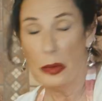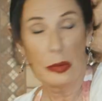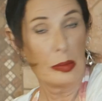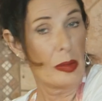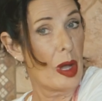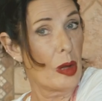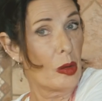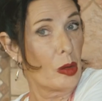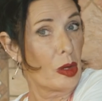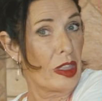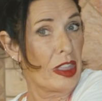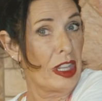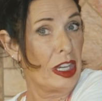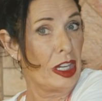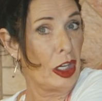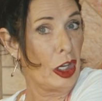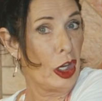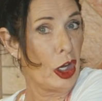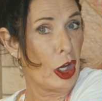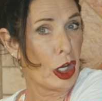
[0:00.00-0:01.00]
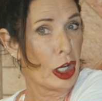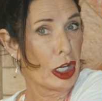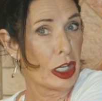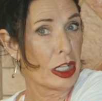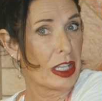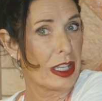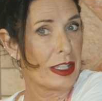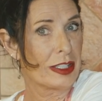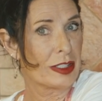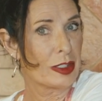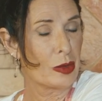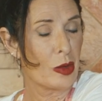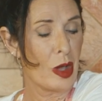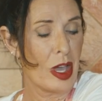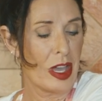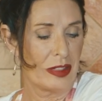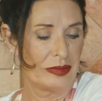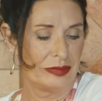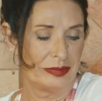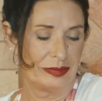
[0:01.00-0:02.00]
but within a year, guess
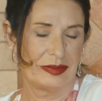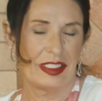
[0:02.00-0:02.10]
what?